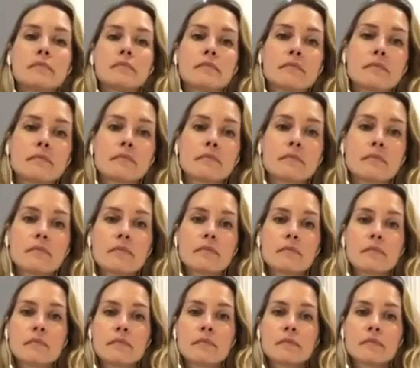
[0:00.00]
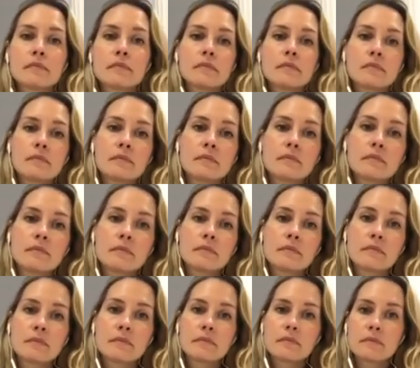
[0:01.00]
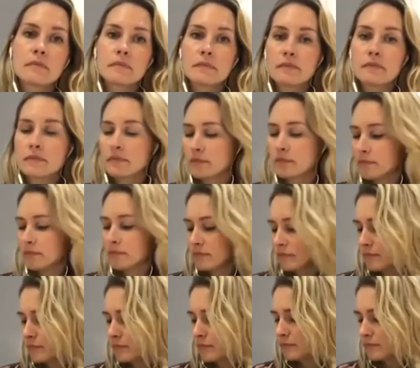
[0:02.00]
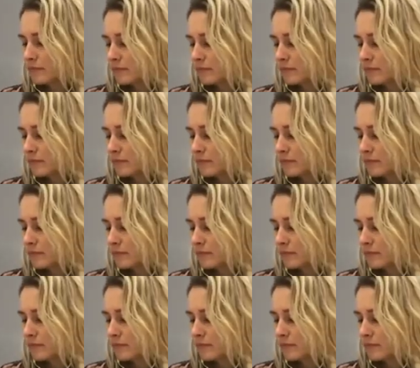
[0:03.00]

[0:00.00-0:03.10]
(not speaking)